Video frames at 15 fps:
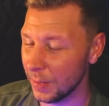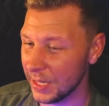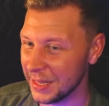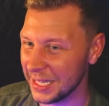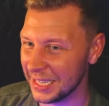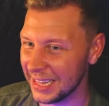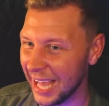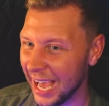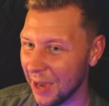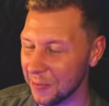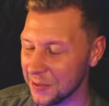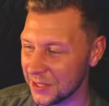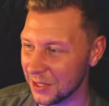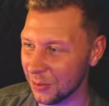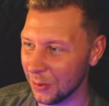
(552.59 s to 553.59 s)
I think that
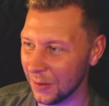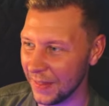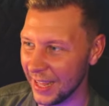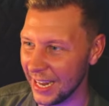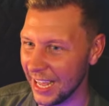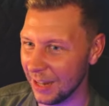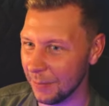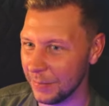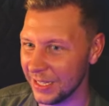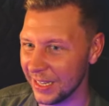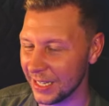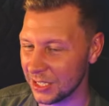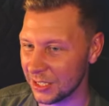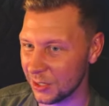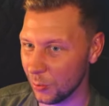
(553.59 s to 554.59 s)
was the one that had me
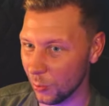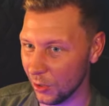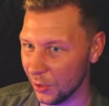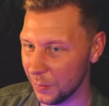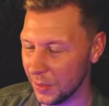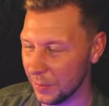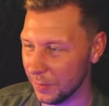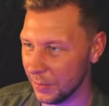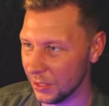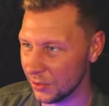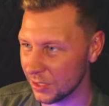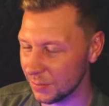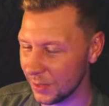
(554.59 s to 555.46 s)
like squirm the most.